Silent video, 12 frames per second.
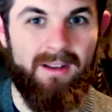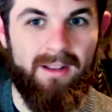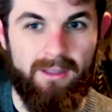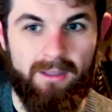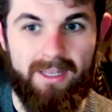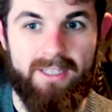
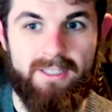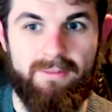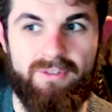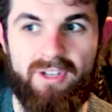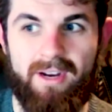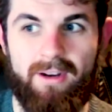list of
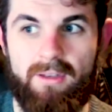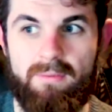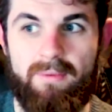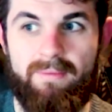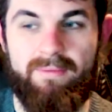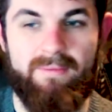channels
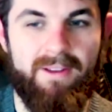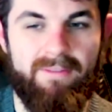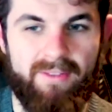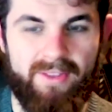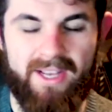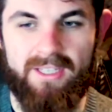with
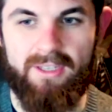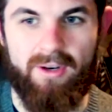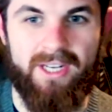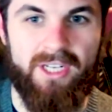different things on each